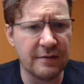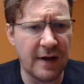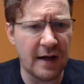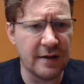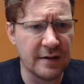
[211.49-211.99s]
the
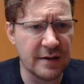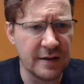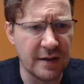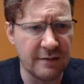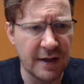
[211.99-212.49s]

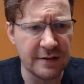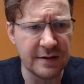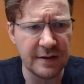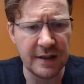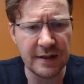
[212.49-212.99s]

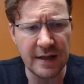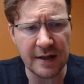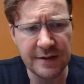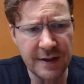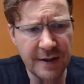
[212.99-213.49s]
volatility
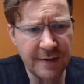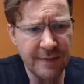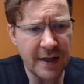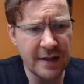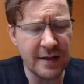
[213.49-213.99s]
index
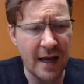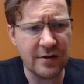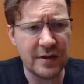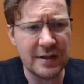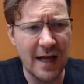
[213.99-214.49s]
is
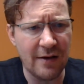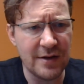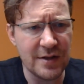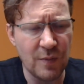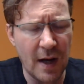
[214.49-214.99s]
actually
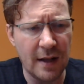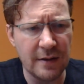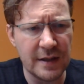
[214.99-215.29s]
down as well.